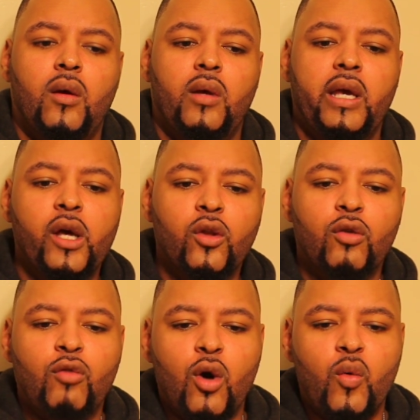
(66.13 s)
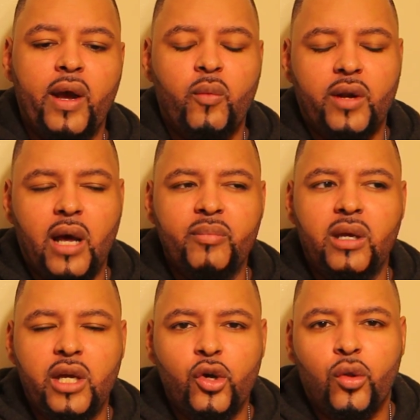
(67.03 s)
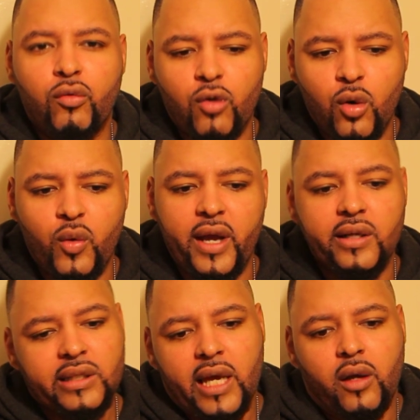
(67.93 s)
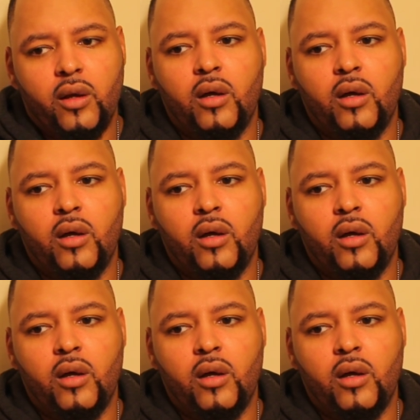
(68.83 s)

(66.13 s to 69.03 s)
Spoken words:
Heal the wrong way, when I mean heal the wrong way, it's like